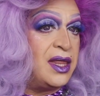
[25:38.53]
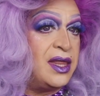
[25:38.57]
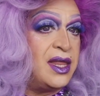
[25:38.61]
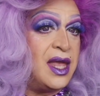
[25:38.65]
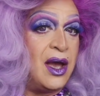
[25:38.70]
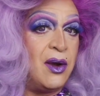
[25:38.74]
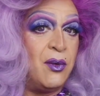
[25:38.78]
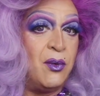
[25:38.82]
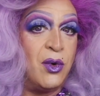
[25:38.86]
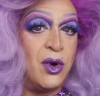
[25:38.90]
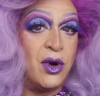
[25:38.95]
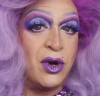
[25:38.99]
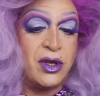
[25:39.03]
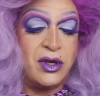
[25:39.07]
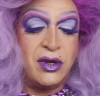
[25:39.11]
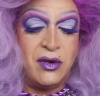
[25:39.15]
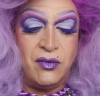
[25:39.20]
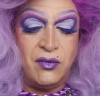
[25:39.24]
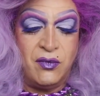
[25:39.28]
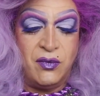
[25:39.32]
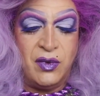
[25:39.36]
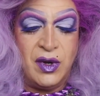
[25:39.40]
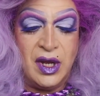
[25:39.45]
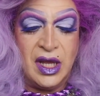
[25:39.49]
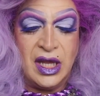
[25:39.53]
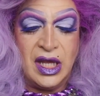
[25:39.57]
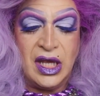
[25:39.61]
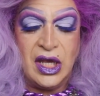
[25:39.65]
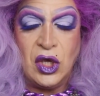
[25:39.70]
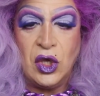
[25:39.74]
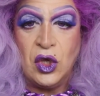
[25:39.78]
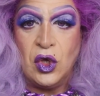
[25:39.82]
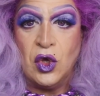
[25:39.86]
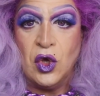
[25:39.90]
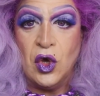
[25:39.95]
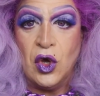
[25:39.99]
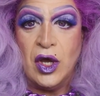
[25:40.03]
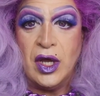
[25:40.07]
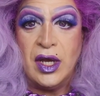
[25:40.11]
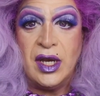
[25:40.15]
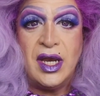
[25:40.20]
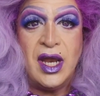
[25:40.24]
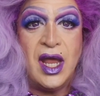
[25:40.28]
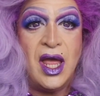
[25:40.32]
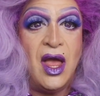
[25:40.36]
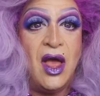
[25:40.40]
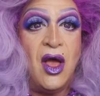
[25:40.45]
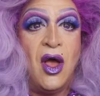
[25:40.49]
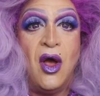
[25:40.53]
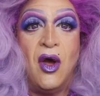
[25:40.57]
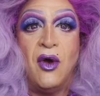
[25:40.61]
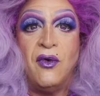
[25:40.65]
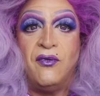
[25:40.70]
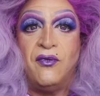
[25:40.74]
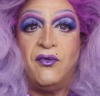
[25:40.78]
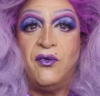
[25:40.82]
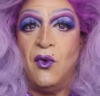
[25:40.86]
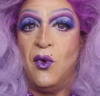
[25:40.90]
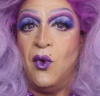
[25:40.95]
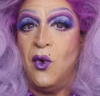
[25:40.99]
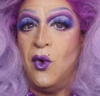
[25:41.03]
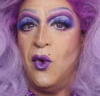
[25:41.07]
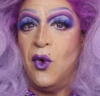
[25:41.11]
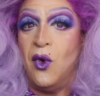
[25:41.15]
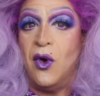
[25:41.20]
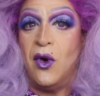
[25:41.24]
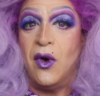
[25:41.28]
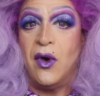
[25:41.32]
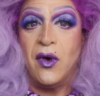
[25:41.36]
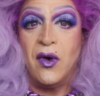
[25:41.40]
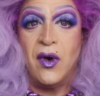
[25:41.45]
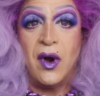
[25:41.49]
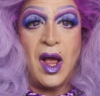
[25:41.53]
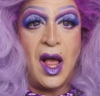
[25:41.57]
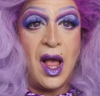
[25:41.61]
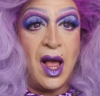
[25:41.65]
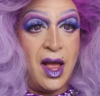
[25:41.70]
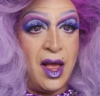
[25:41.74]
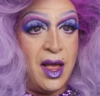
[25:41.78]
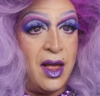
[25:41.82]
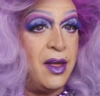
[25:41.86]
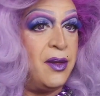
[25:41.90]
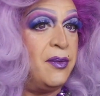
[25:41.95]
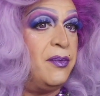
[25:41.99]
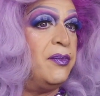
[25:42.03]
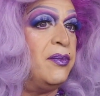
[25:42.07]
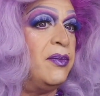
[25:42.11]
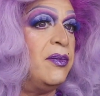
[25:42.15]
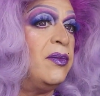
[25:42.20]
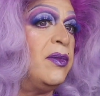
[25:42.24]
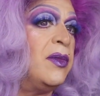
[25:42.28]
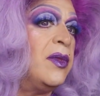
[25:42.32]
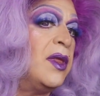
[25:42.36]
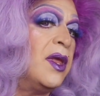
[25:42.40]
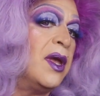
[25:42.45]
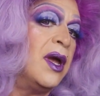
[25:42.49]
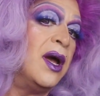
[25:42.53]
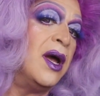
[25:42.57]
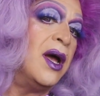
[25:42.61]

that worked really good for um,